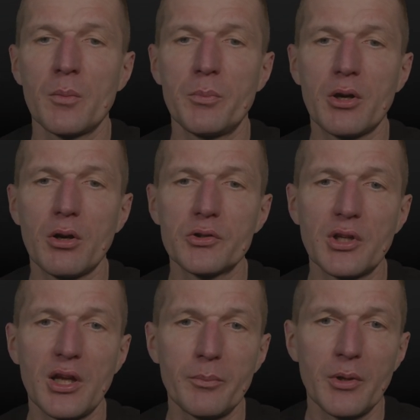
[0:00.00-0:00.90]
because there
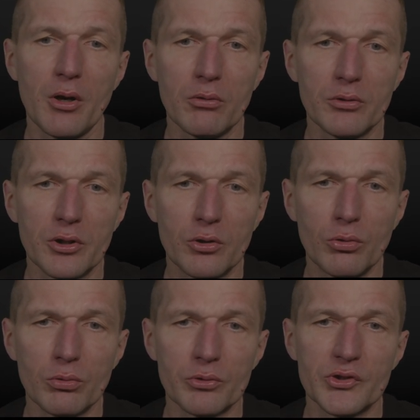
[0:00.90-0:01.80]
can be only
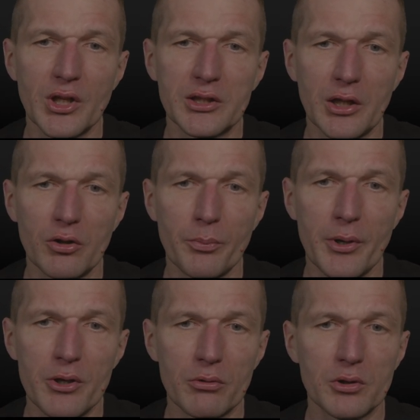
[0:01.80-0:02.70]
two, standard or
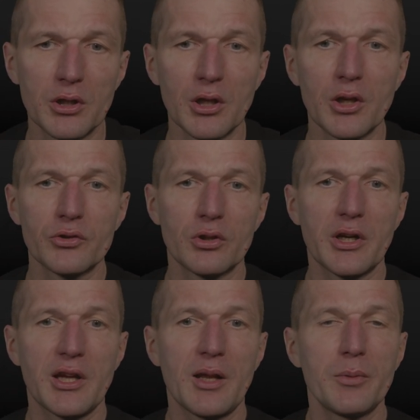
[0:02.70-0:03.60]
priority. So there
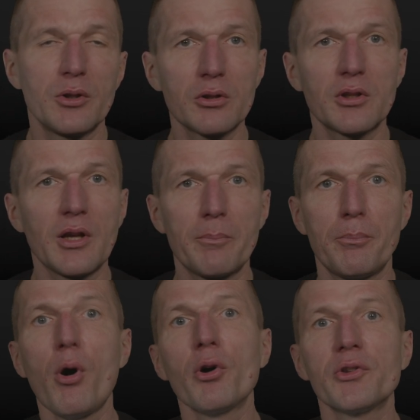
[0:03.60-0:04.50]
can be not a
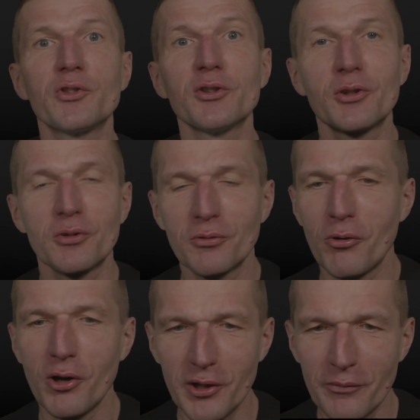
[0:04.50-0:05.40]
poisoned
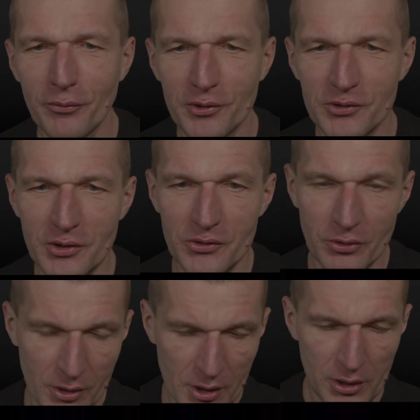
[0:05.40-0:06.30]
order, for instance.
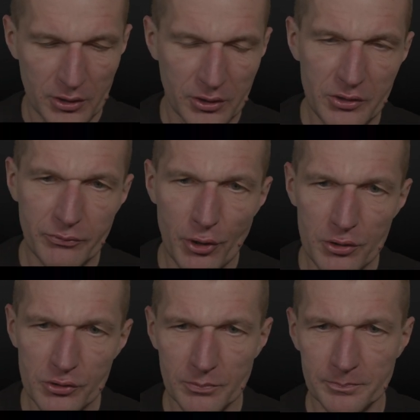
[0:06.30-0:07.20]
So this
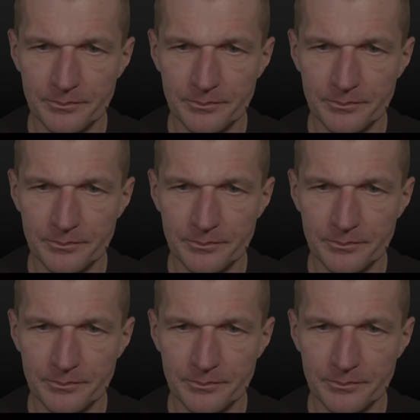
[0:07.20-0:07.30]
works.